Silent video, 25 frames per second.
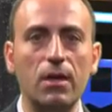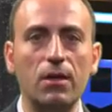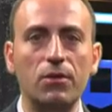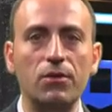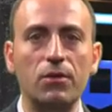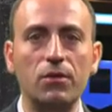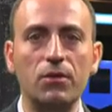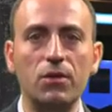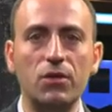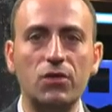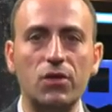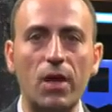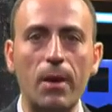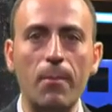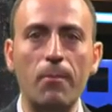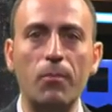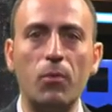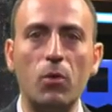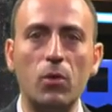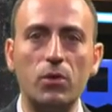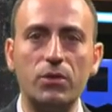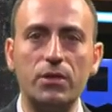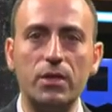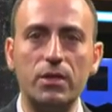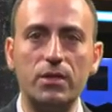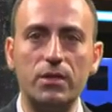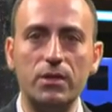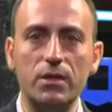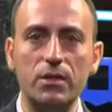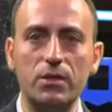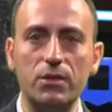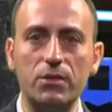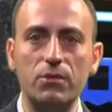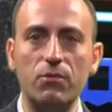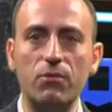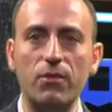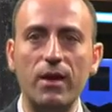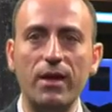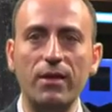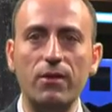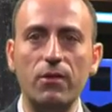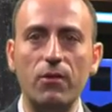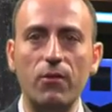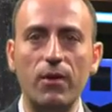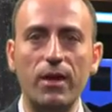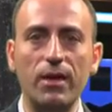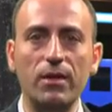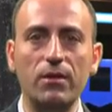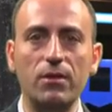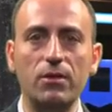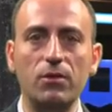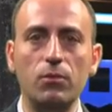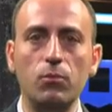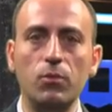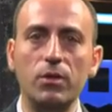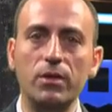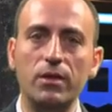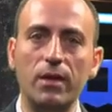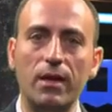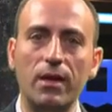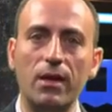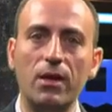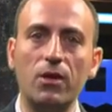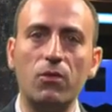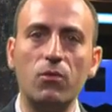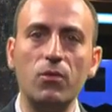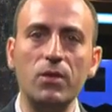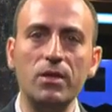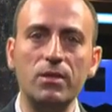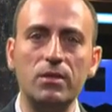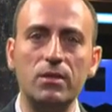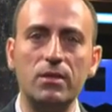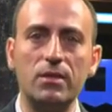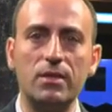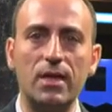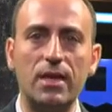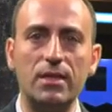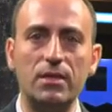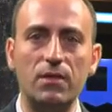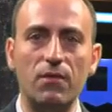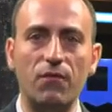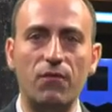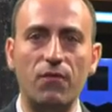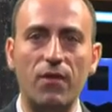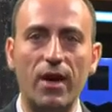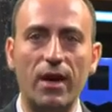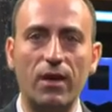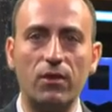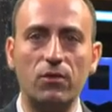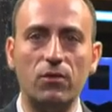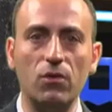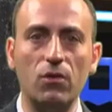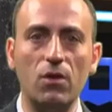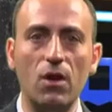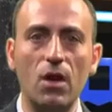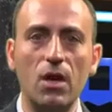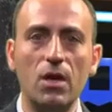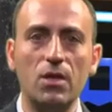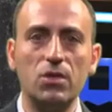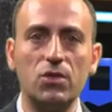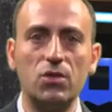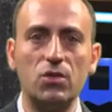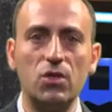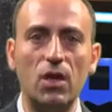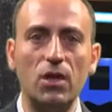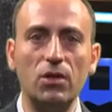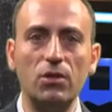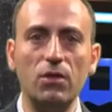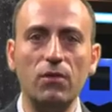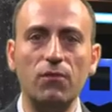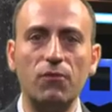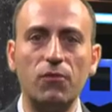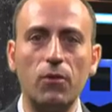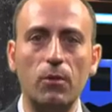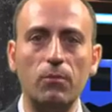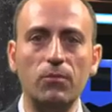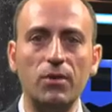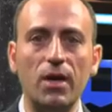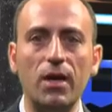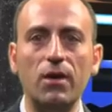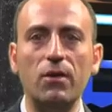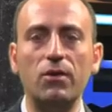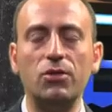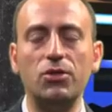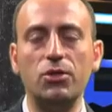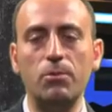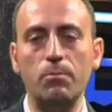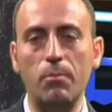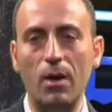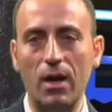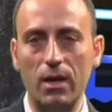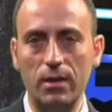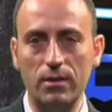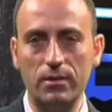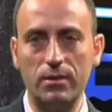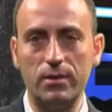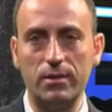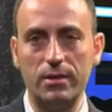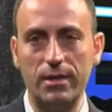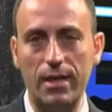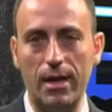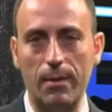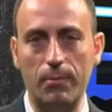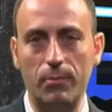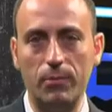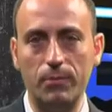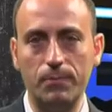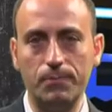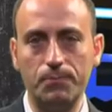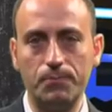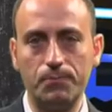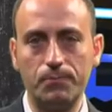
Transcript: the design process is reiterated with an increased sizing factor starting from the energy balance step.